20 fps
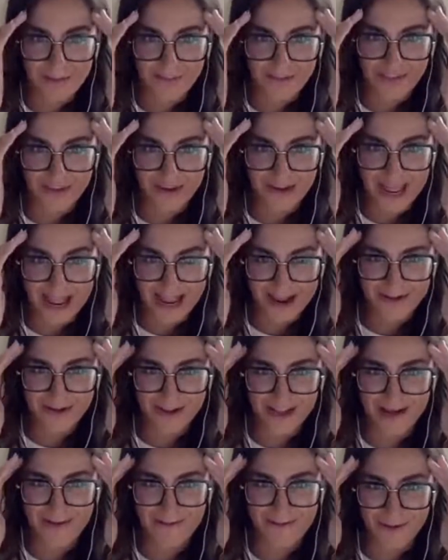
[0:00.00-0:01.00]
the name.
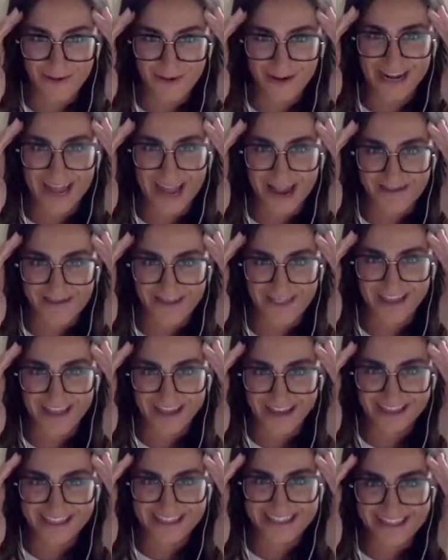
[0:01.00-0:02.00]
Okay, what name are they
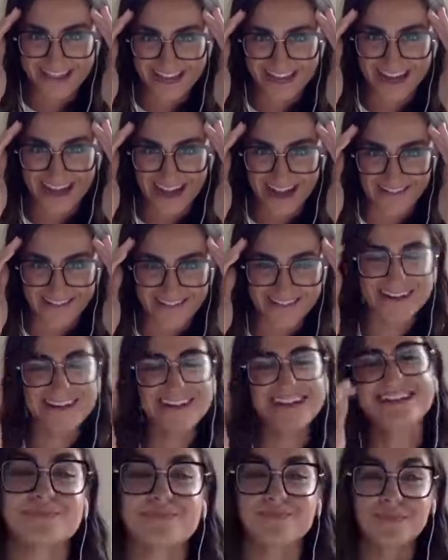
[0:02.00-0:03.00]
going to say now?
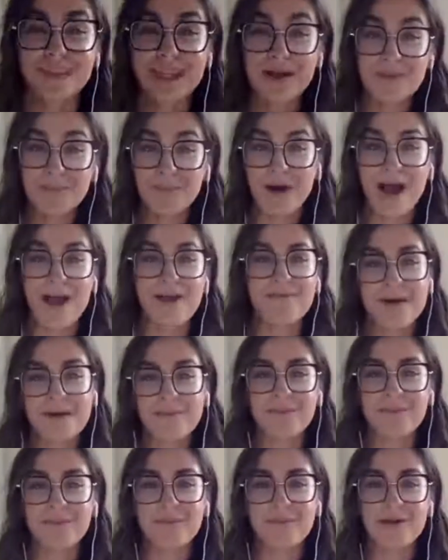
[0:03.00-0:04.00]
But I
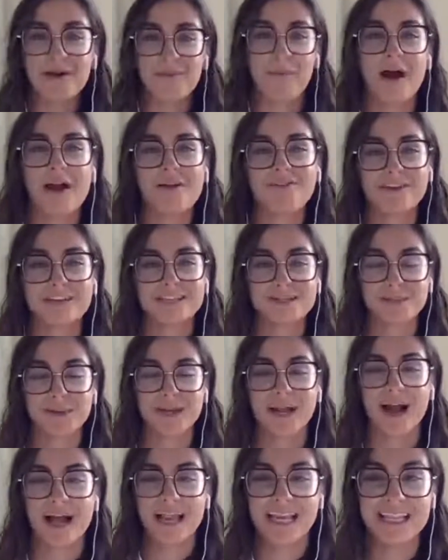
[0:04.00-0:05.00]
remember my first week, I
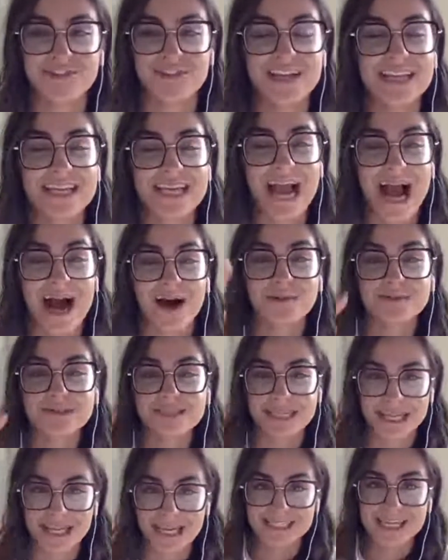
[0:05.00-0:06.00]
literally
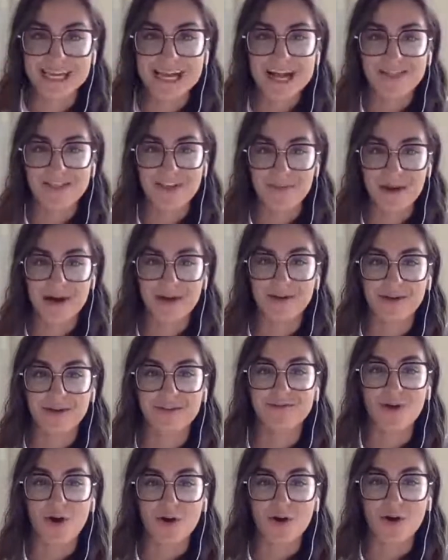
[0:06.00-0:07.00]
counted the amount of
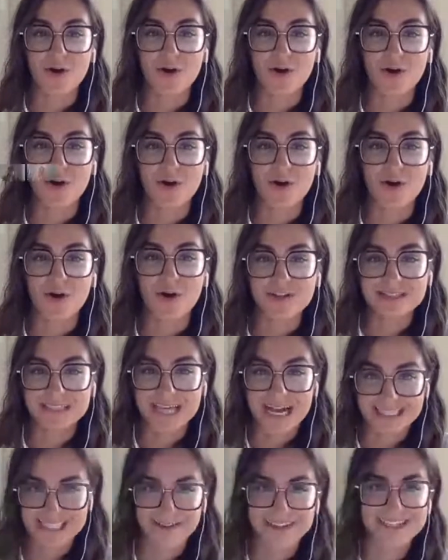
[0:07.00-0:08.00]
contact hours
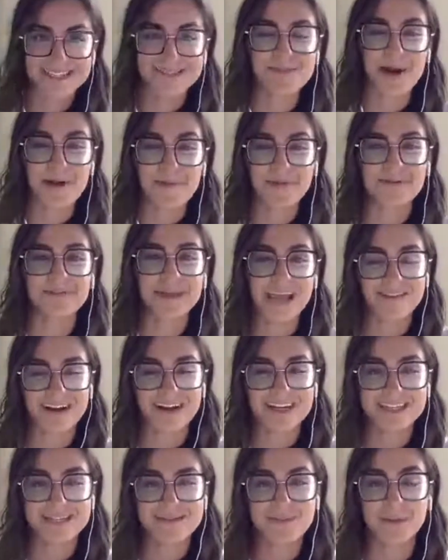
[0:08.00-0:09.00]
Birmingham gave
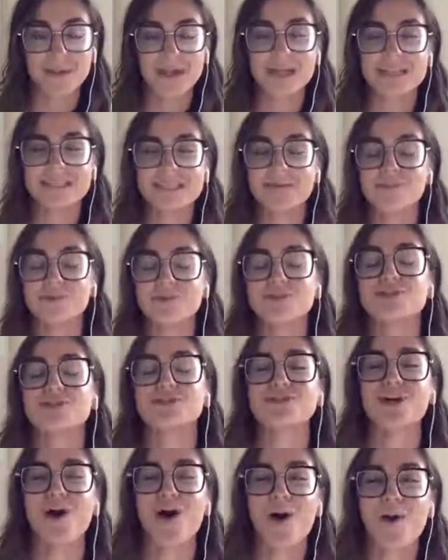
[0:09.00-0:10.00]
us because it was
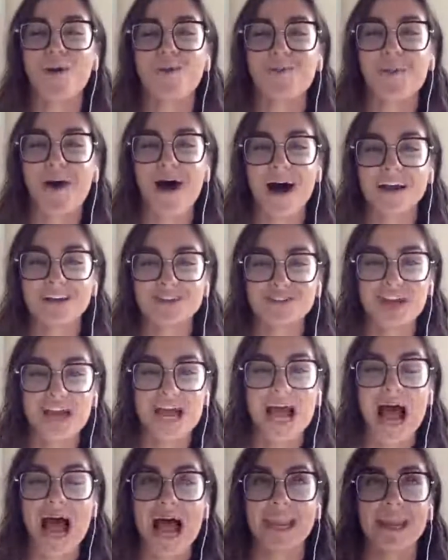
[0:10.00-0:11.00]
so much.
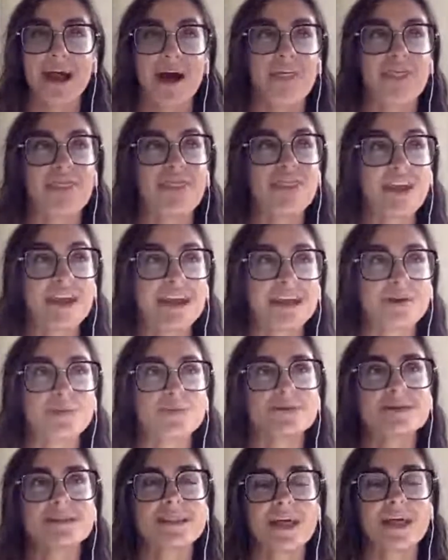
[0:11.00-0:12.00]
And I think it was
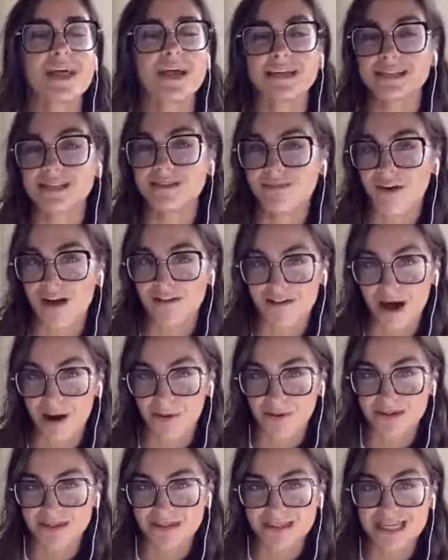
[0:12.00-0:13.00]
35
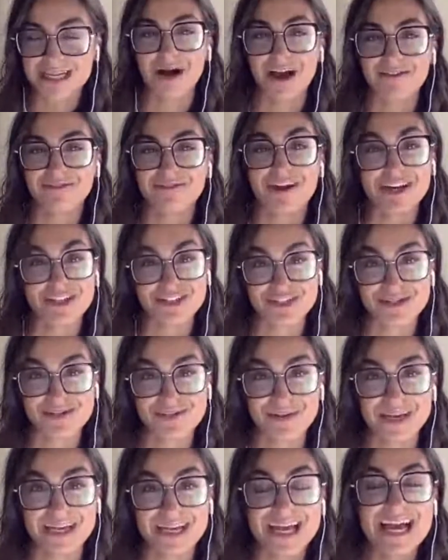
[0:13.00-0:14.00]
hours in my freshers
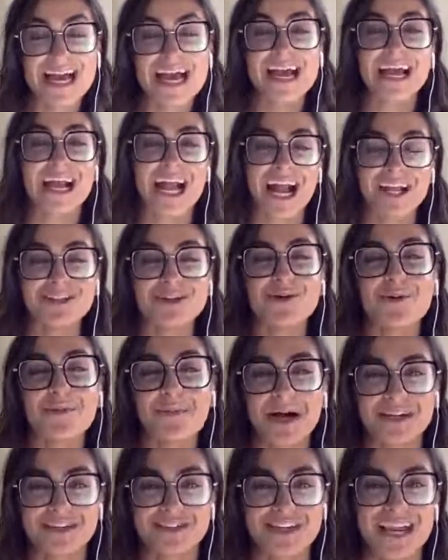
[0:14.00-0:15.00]
week. Can you
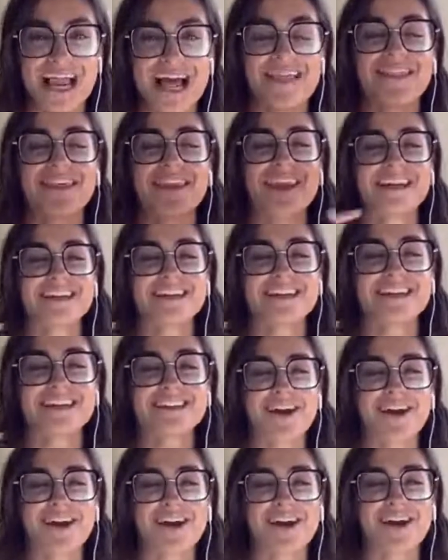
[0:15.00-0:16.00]
imagine? And then I'd
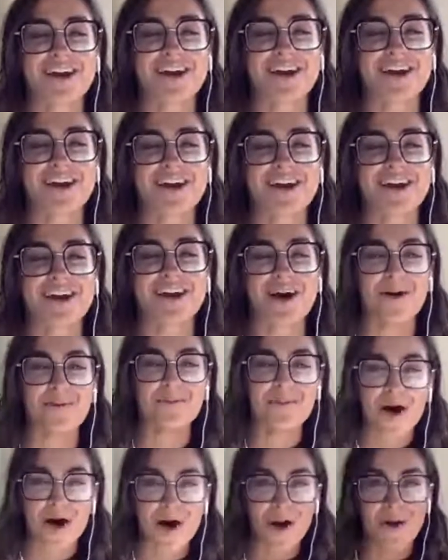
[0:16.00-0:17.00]
come home and all
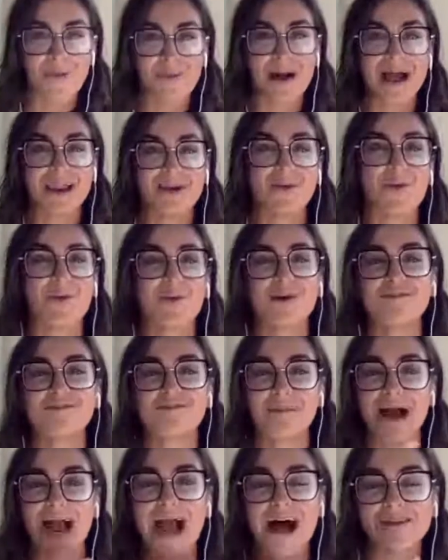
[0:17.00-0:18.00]
of my housemates,
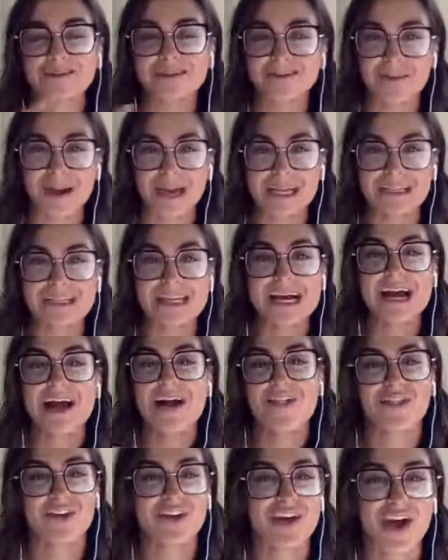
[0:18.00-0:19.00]
the girls, they'd
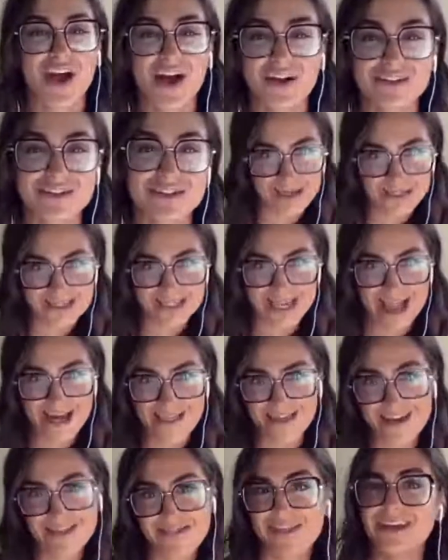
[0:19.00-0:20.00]
gone swimming
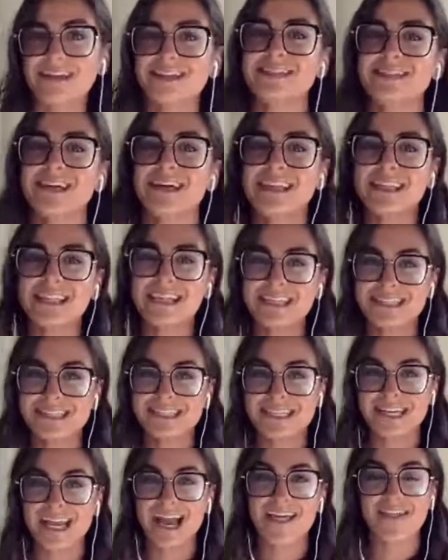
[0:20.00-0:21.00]
together, they'd done this
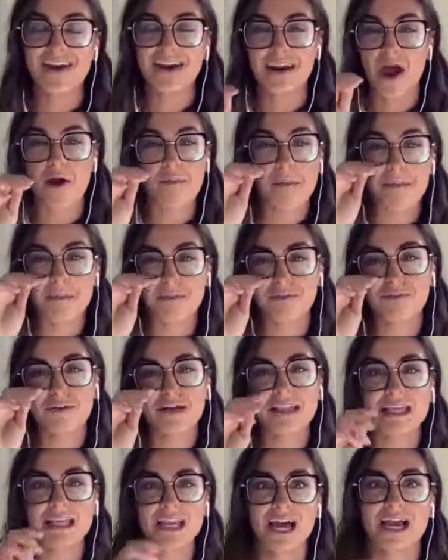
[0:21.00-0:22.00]
together. And I remember
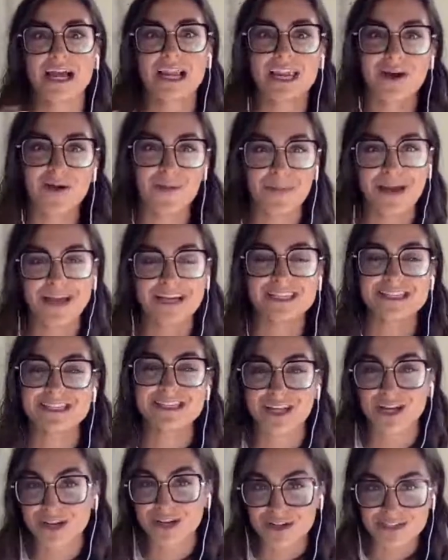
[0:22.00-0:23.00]
feeling like a little bit
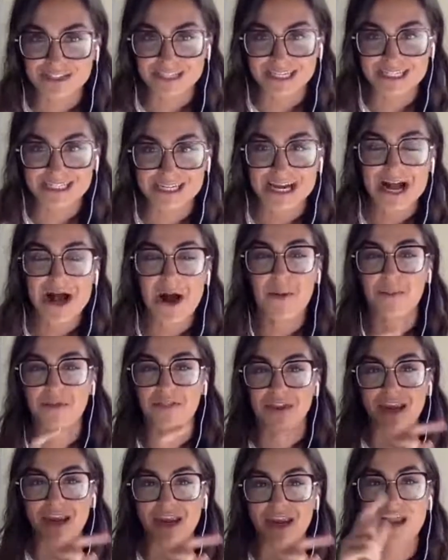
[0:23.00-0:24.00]
excluded. But
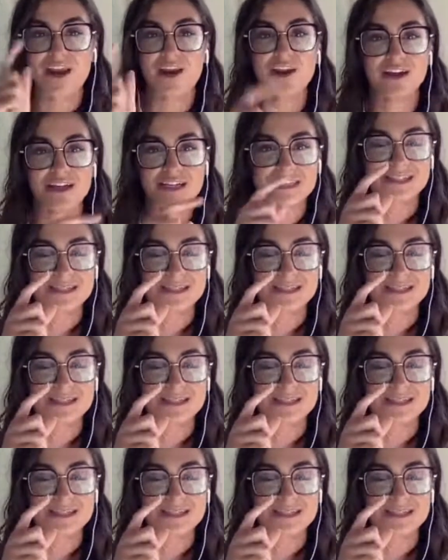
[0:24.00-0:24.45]
then I looked